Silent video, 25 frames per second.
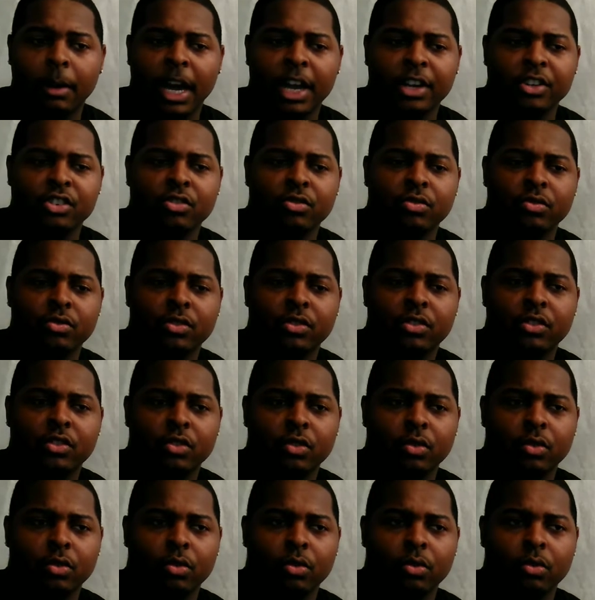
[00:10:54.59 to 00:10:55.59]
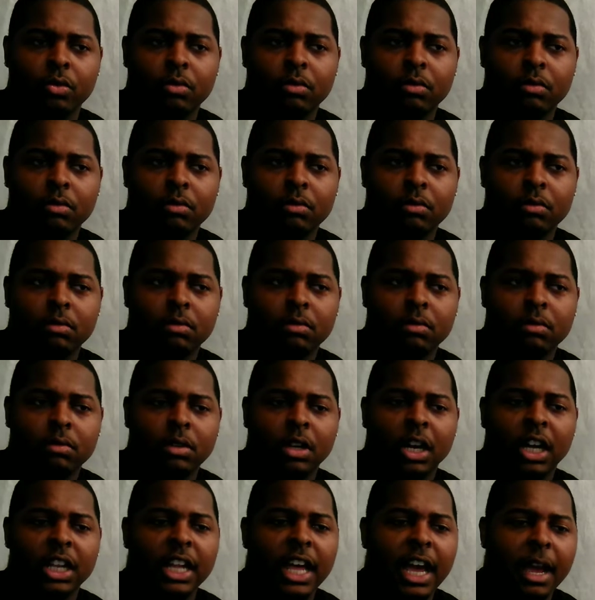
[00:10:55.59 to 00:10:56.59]
I choose to
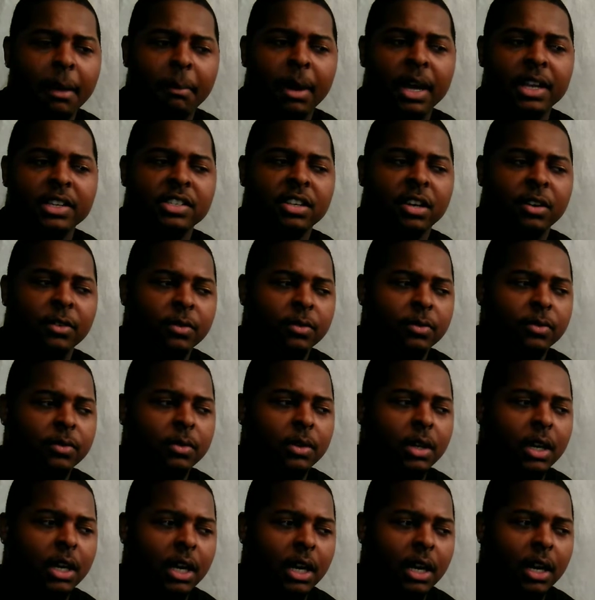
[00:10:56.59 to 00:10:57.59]
align myself